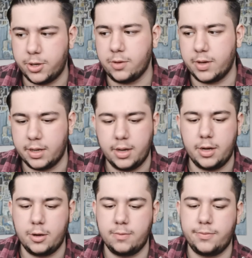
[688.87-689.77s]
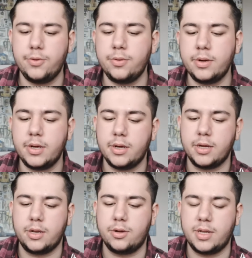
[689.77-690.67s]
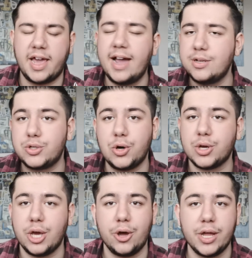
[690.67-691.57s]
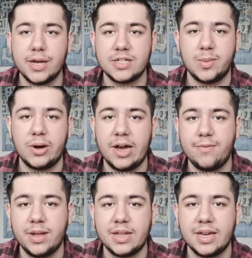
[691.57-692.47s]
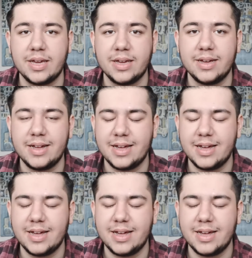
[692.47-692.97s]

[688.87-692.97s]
But anyway, Vrun, you know, the guy's so curious about everything.